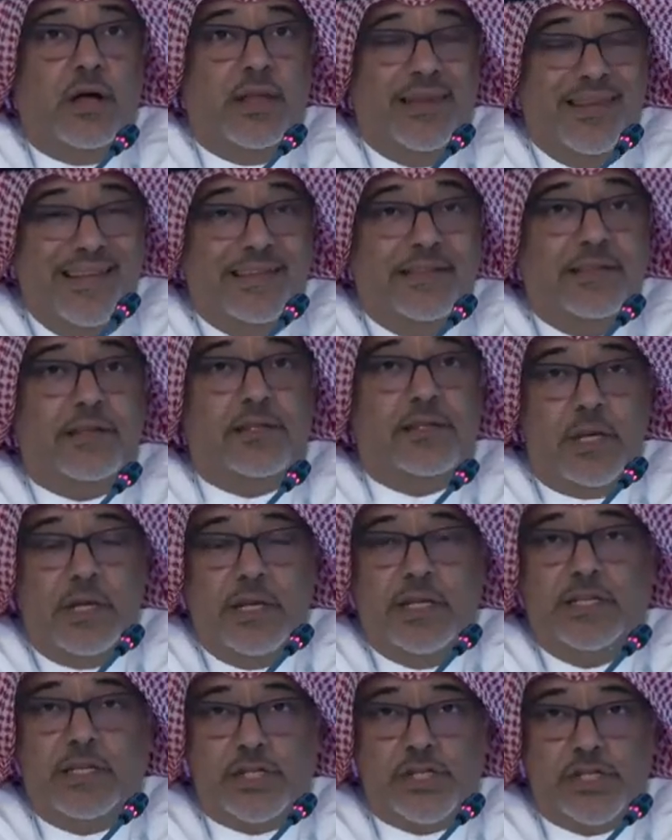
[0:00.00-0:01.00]

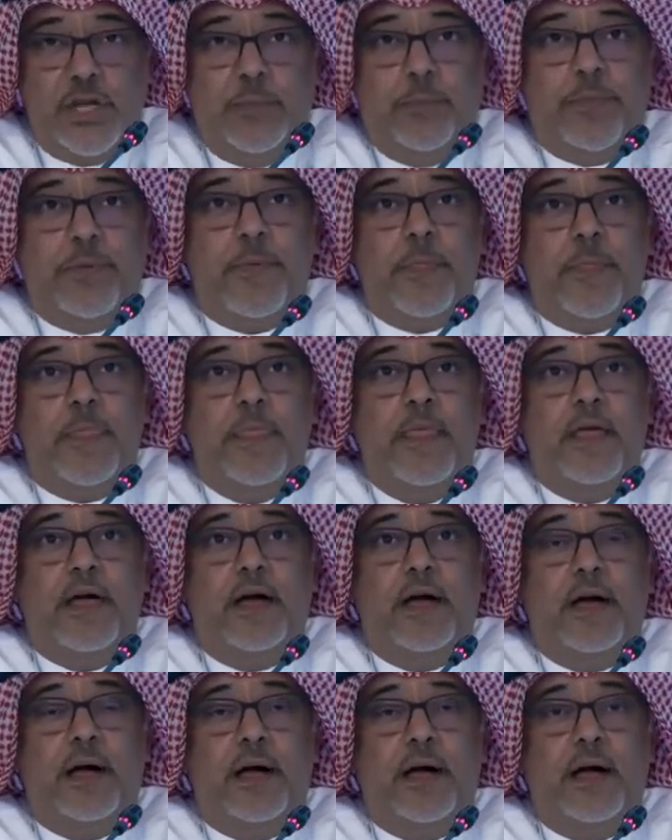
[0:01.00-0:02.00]
leadership,
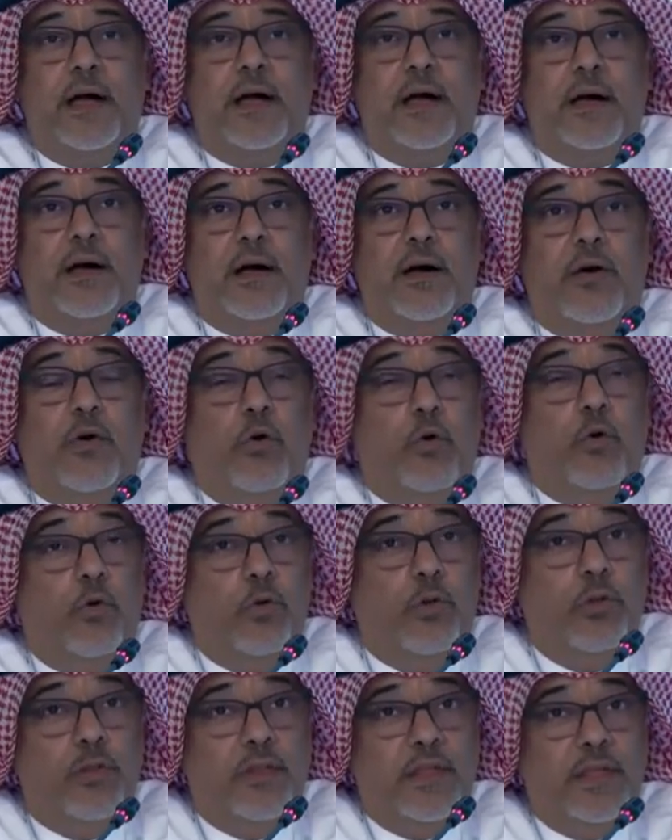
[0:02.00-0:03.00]

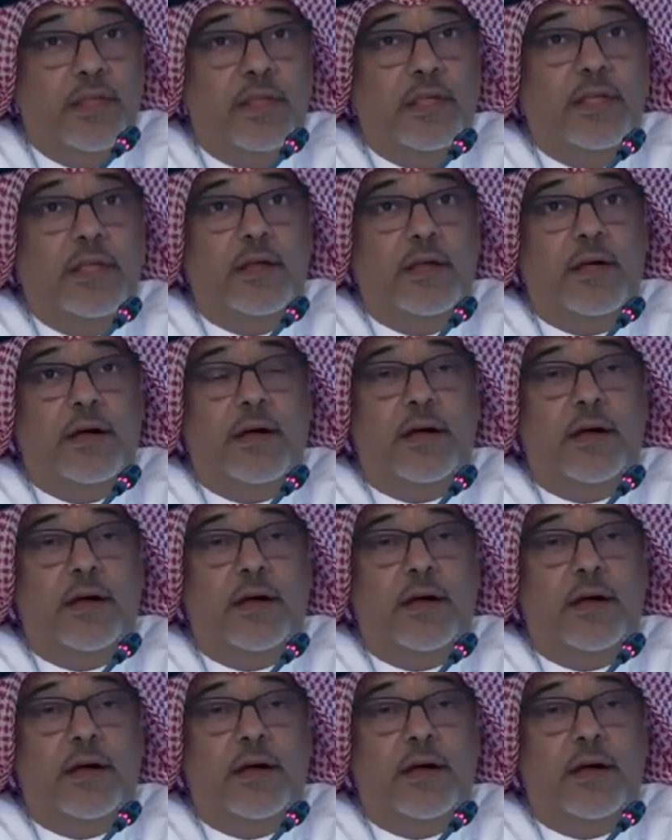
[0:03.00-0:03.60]
all the